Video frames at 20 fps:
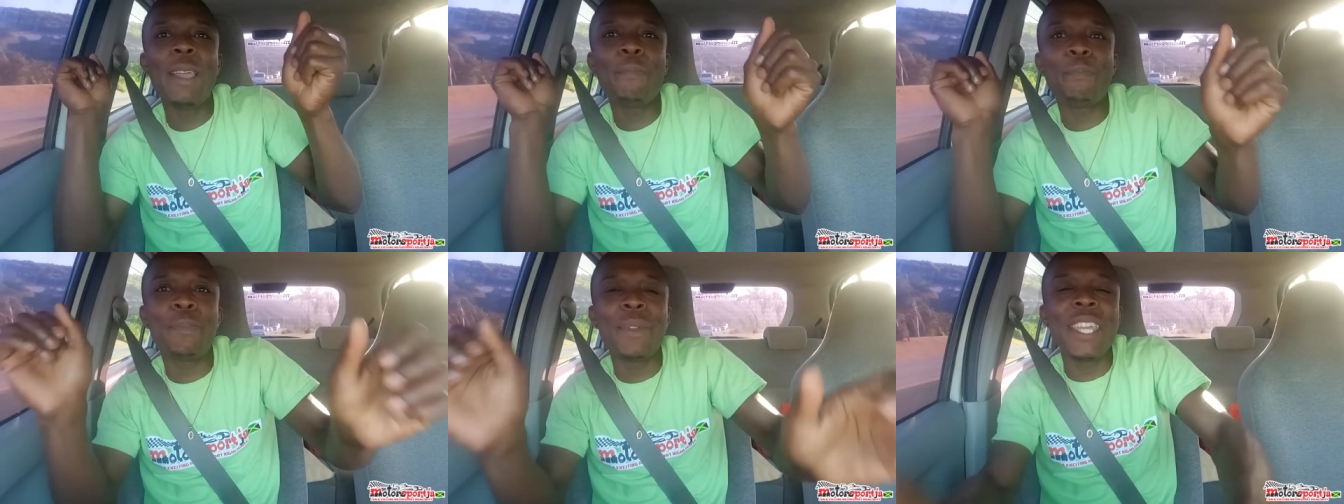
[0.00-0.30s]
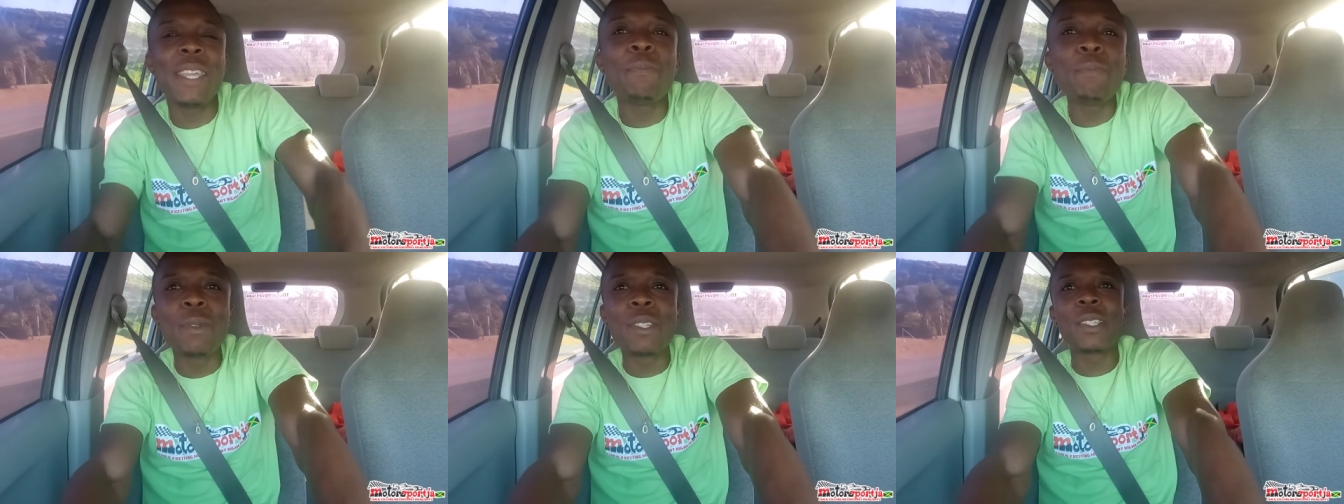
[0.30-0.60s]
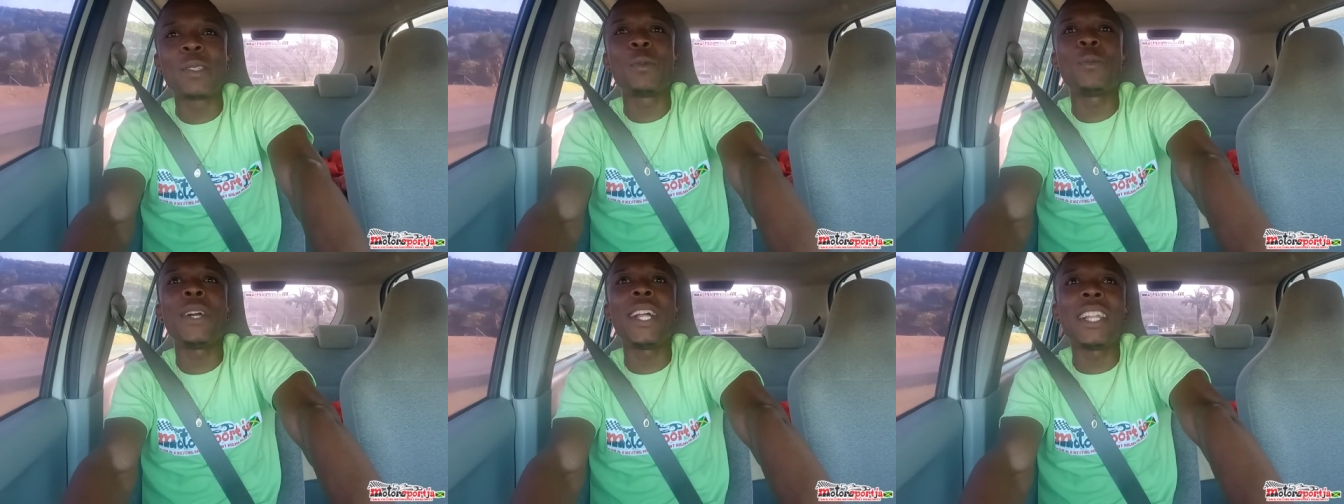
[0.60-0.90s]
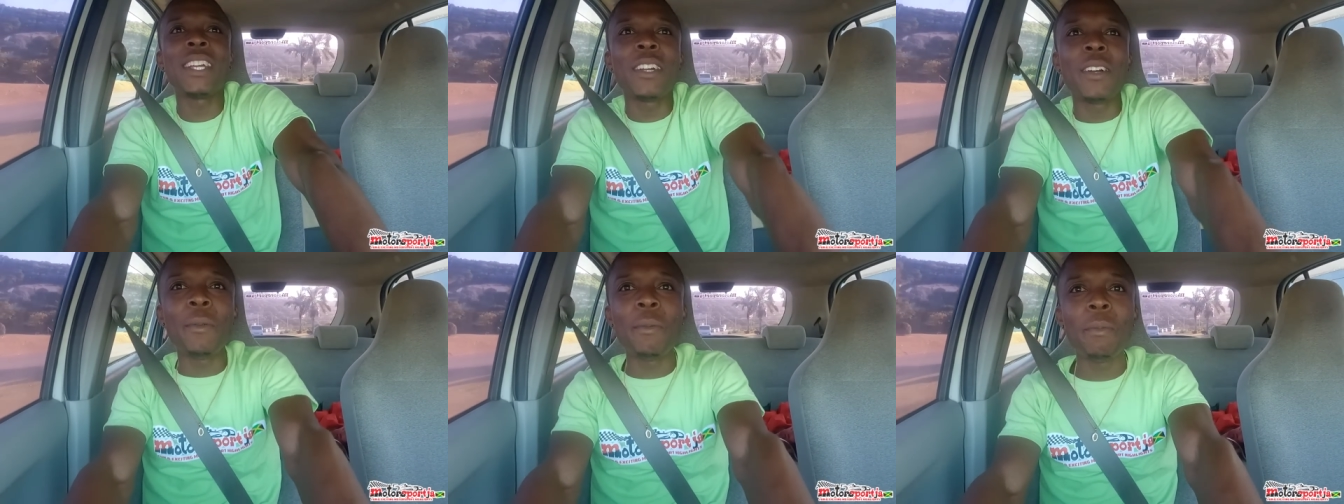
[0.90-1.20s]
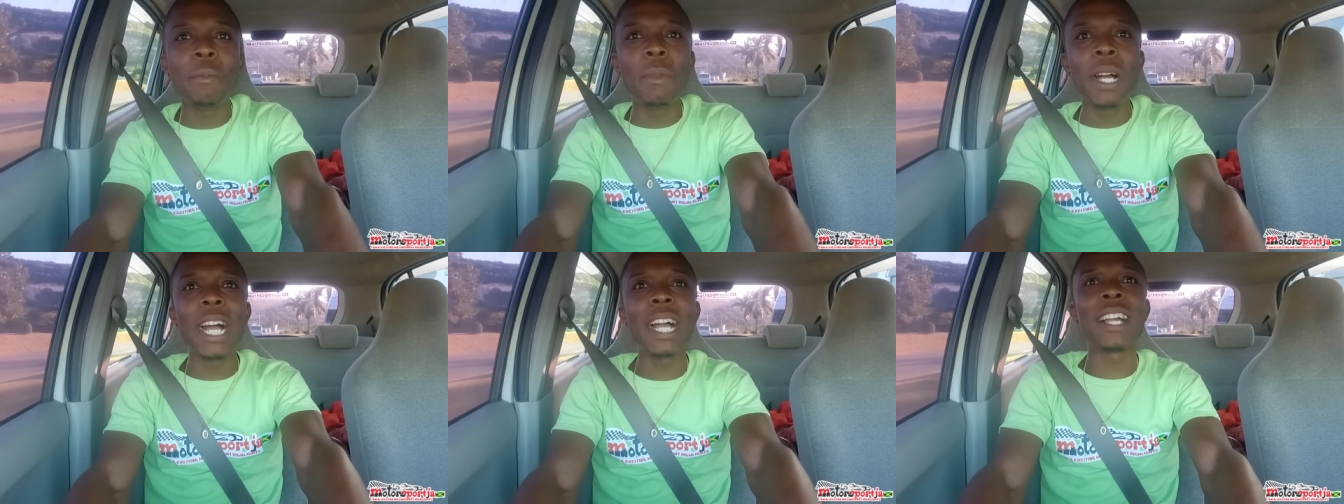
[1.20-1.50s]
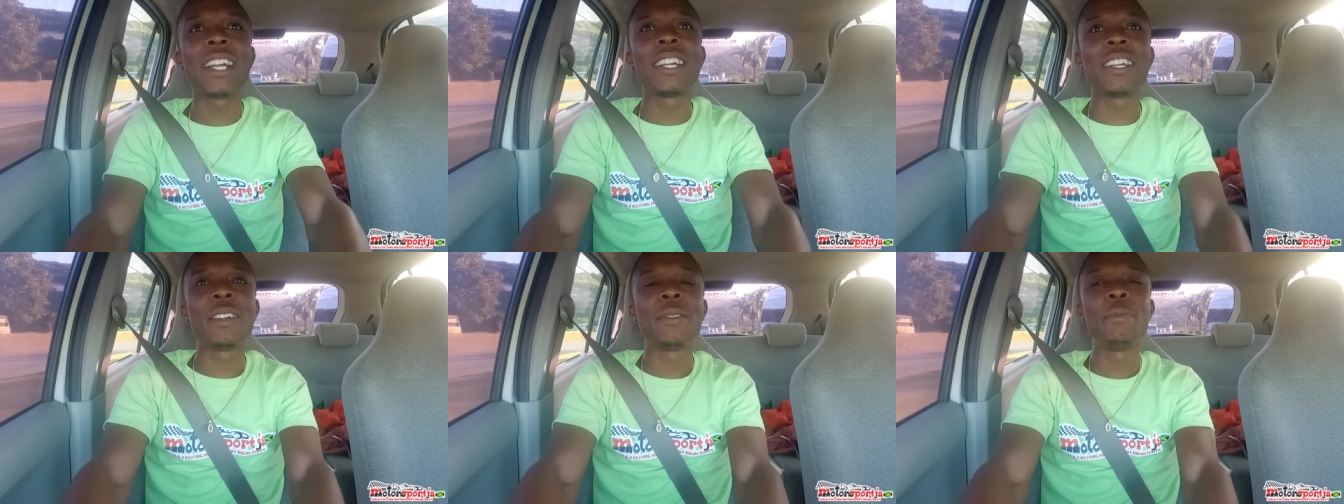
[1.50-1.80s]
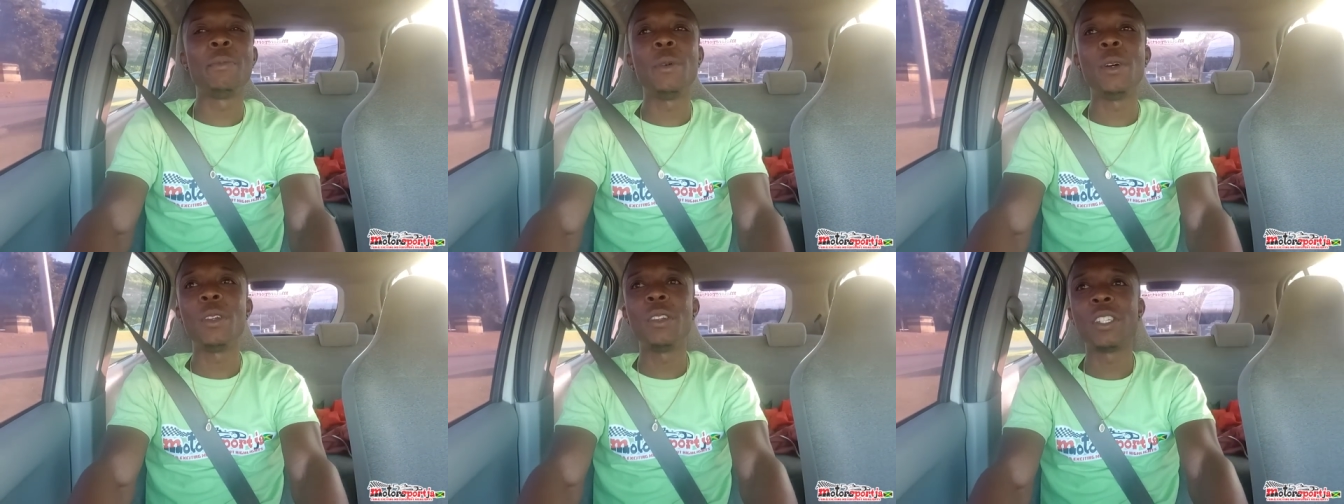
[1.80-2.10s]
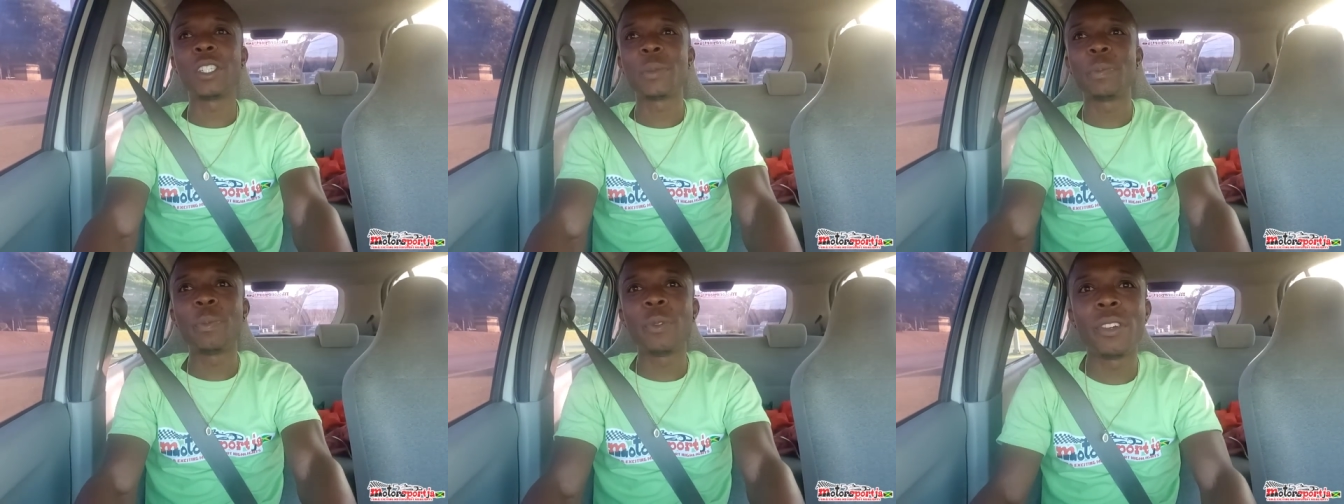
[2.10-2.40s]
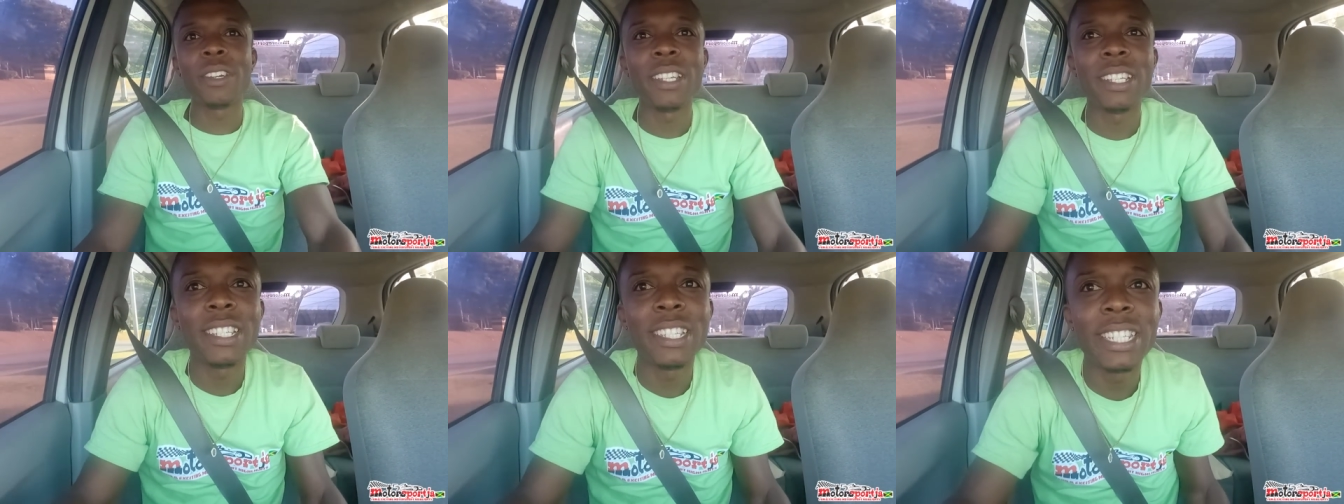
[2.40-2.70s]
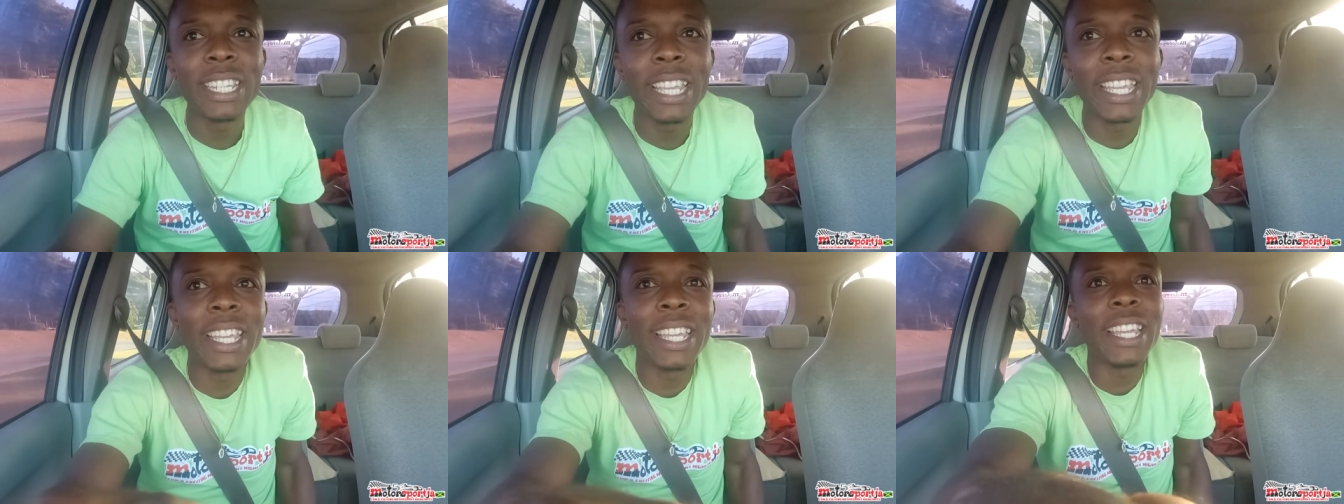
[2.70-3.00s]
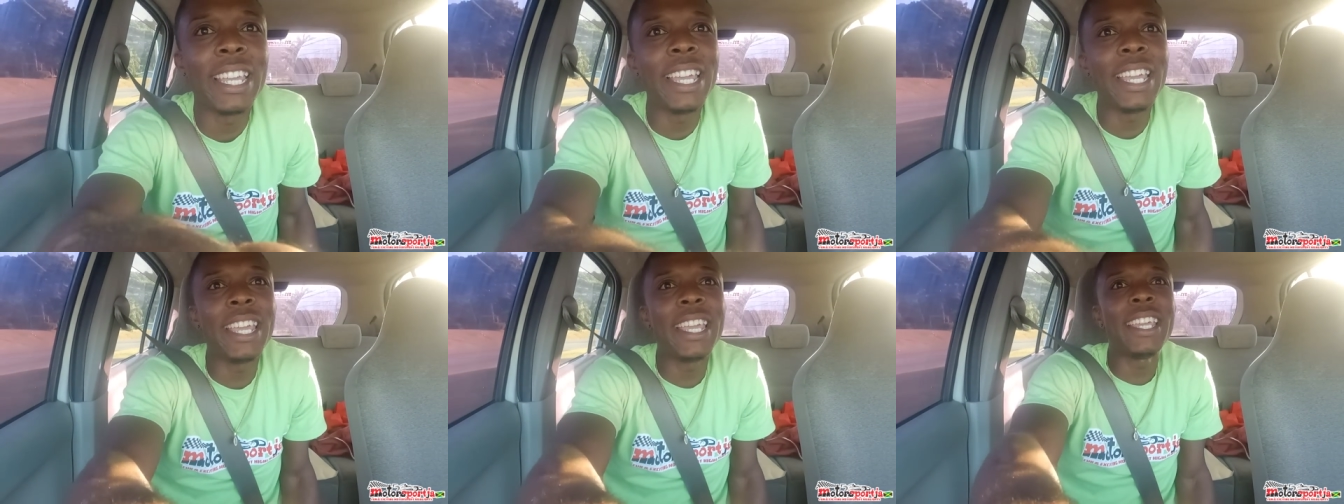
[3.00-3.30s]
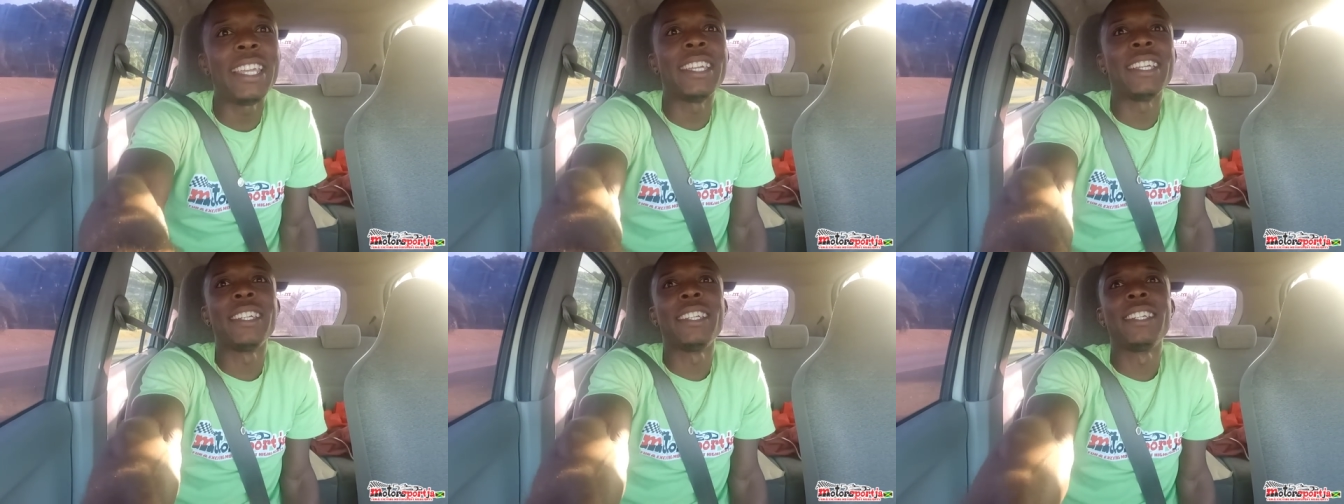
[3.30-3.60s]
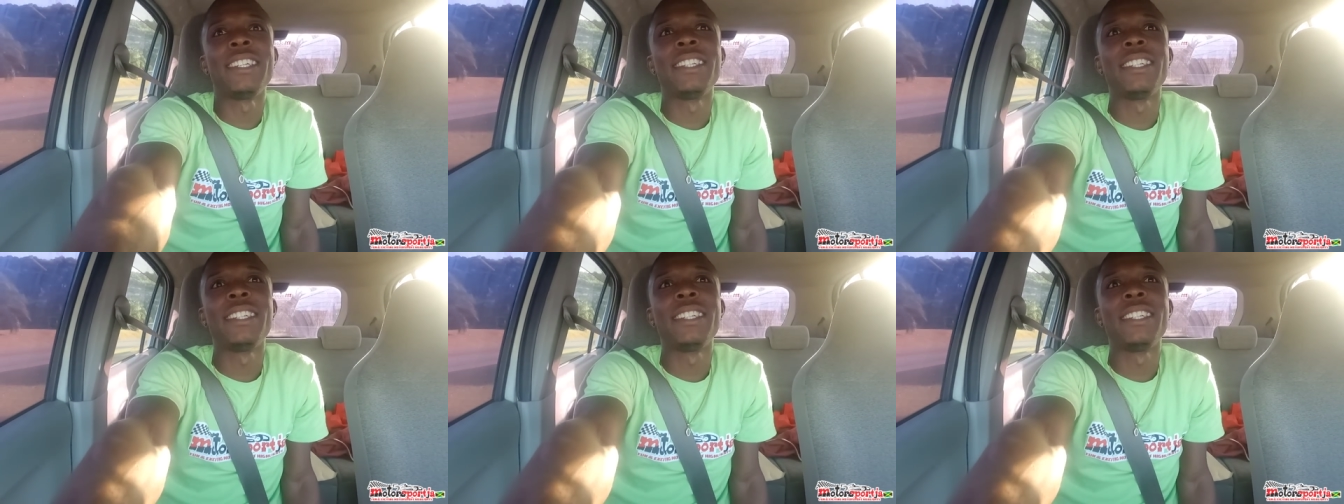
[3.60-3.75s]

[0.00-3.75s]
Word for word: Yeah, peeps, welcome back, Motorsport J A.